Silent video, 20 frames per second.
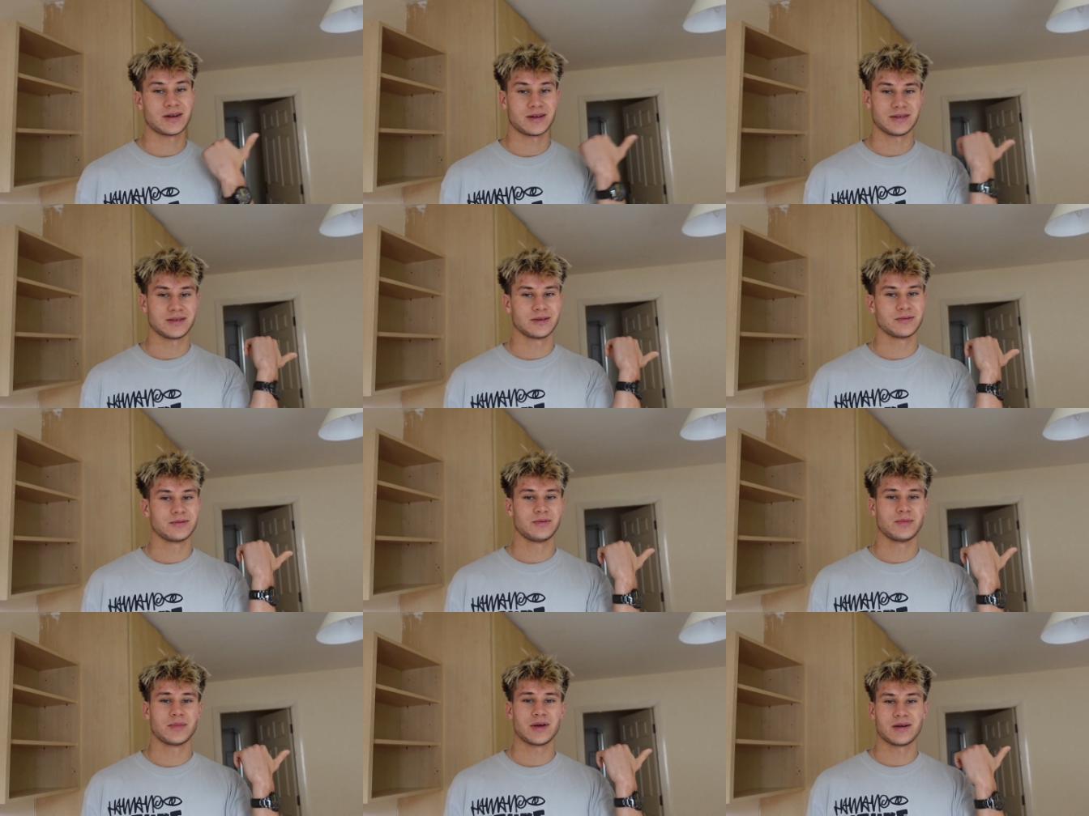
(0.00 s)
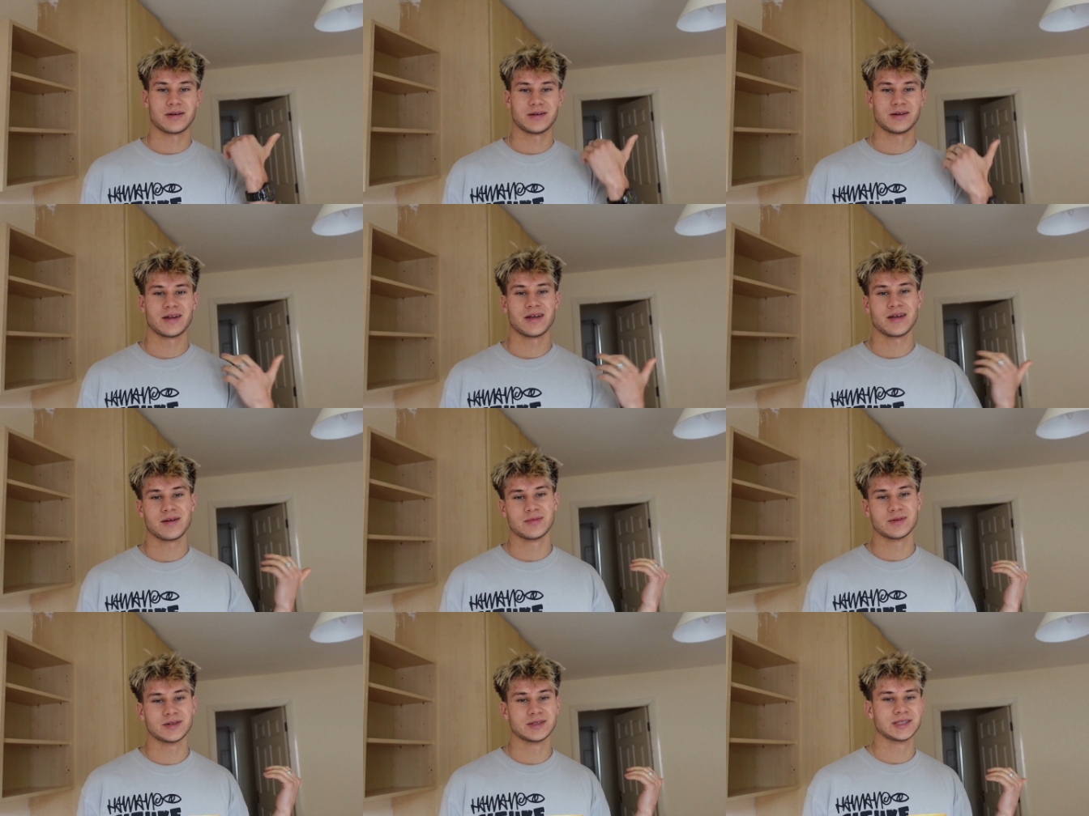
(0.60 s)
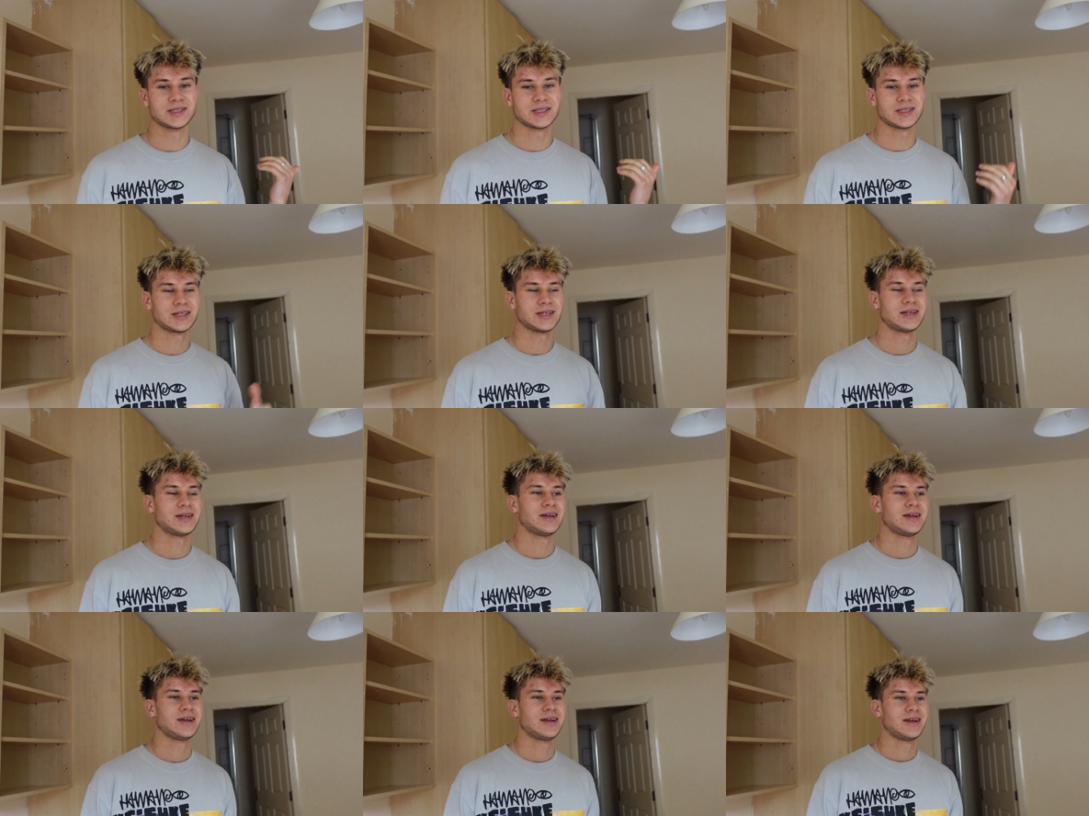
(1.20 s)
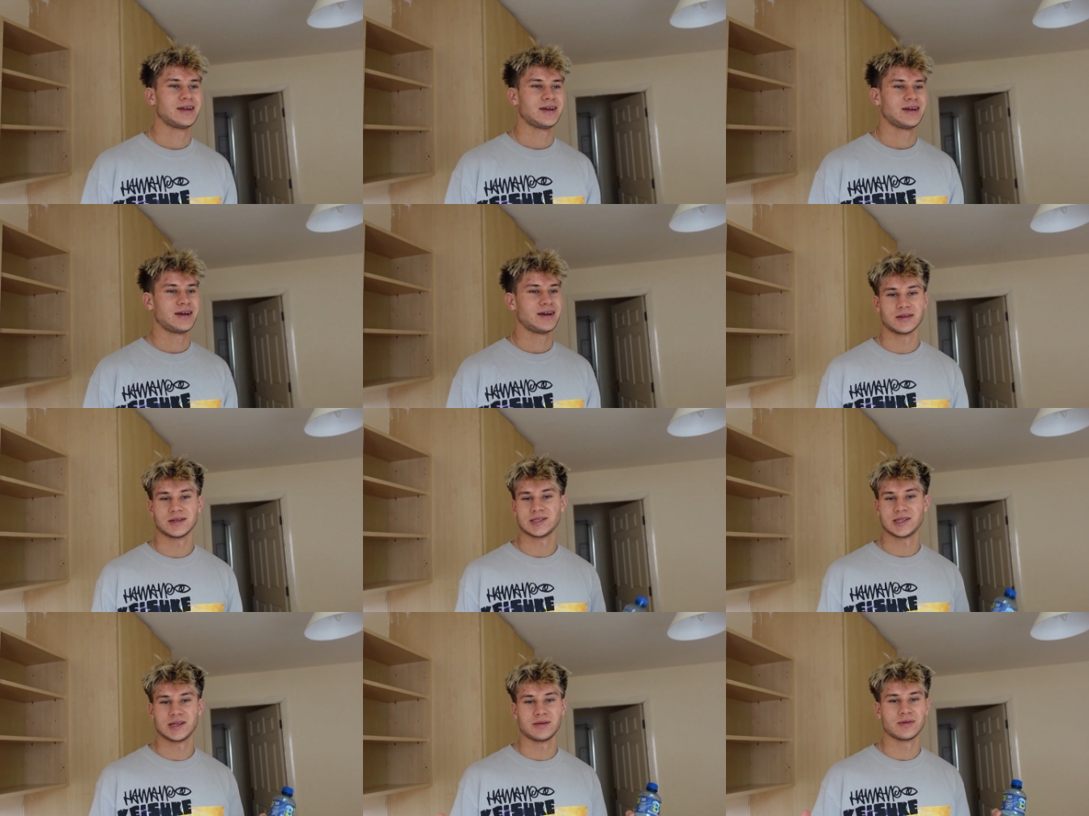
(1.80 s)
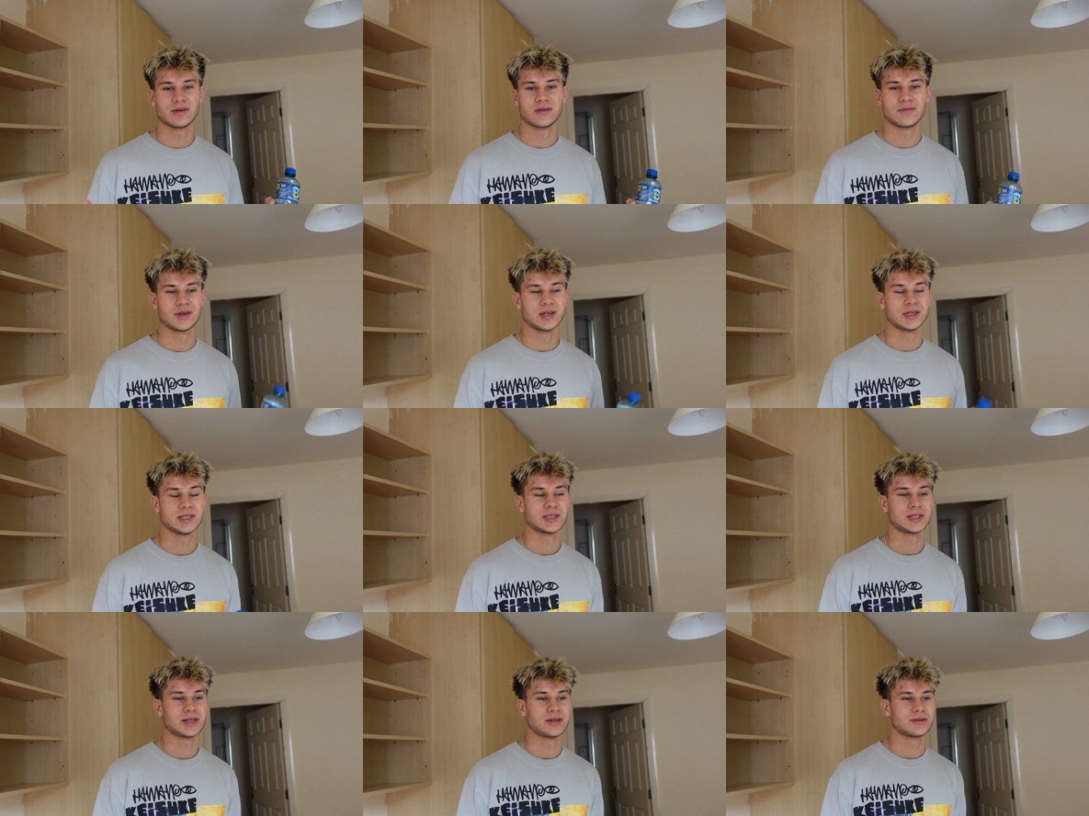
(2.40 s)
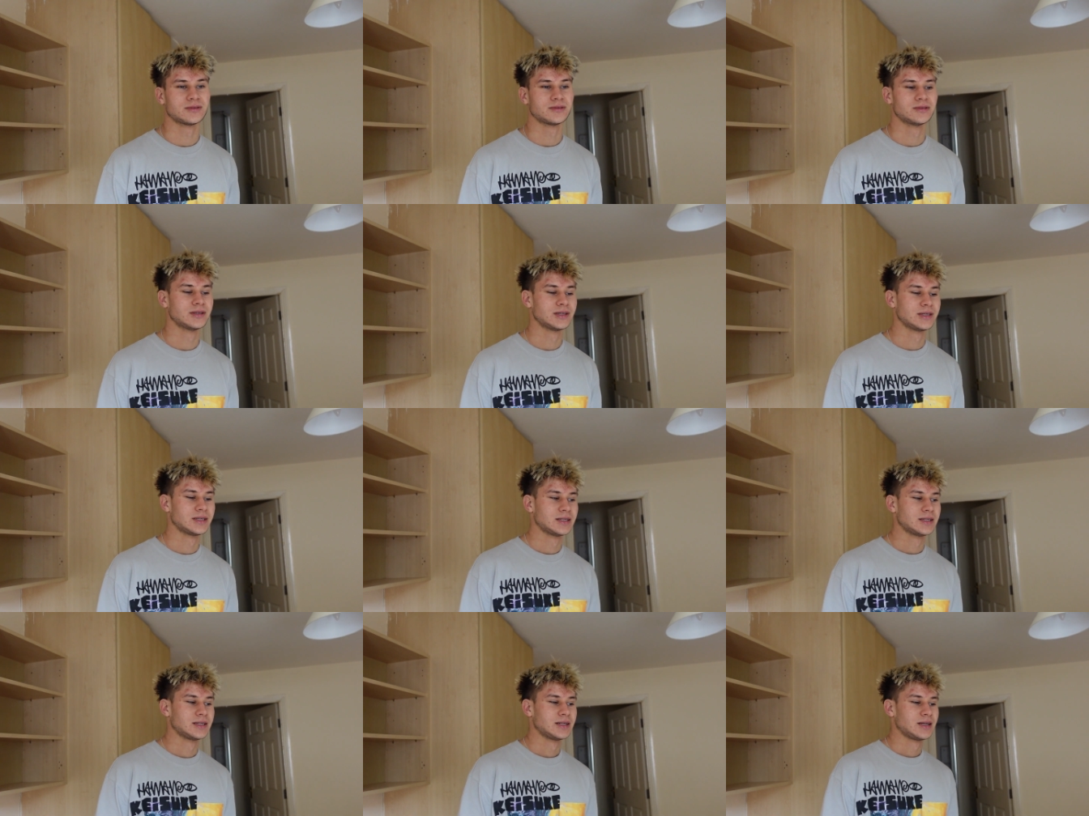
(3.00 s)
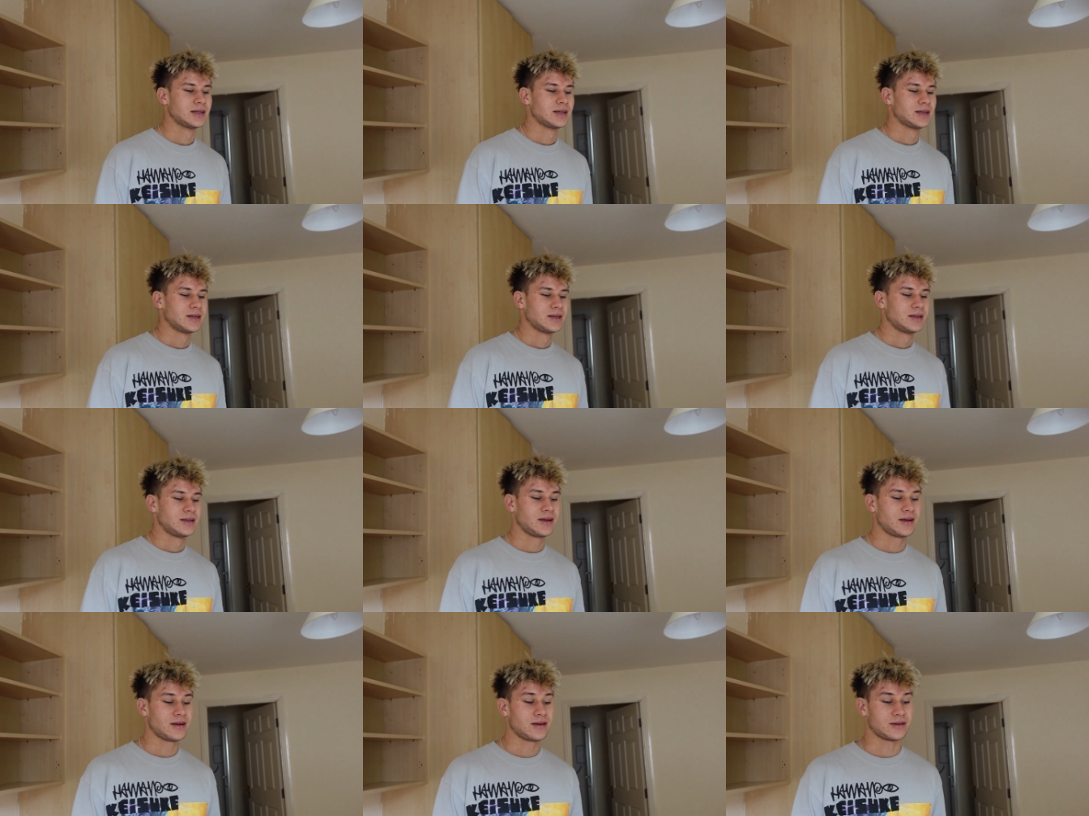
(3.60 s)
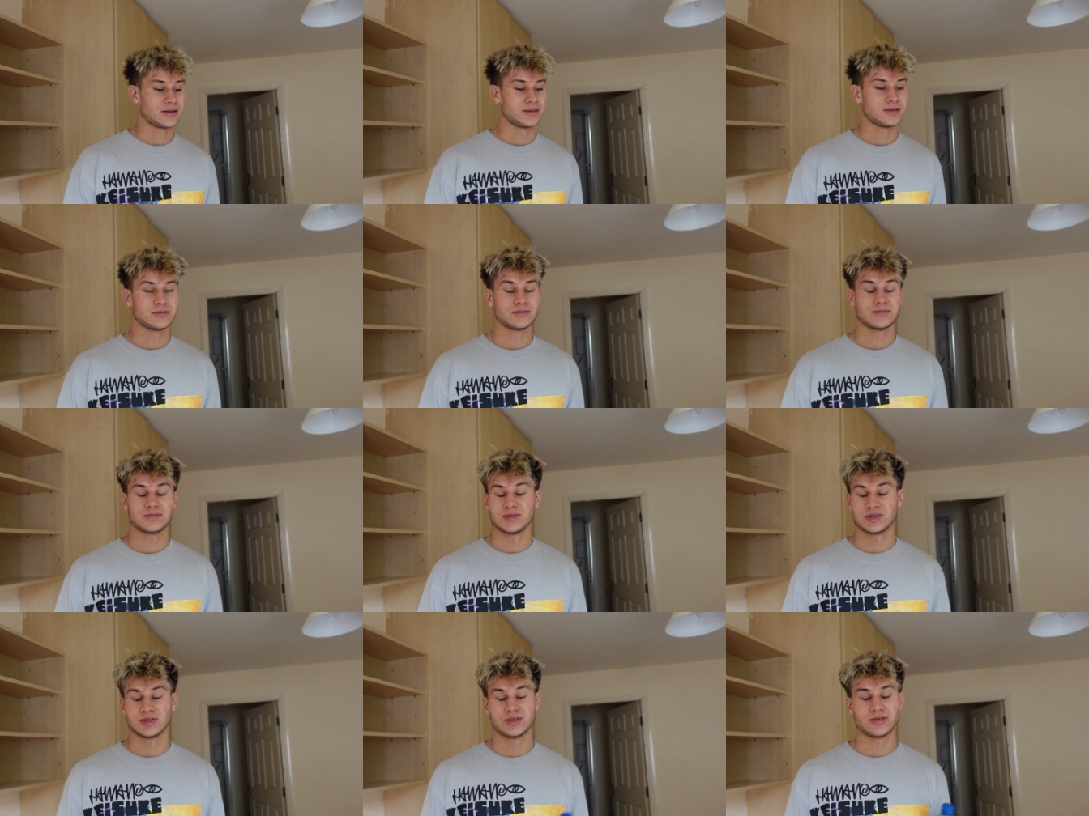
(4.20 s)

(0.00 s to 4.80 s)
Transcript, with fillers: I think we met our neighbors. They seem lovely, so yeah, it's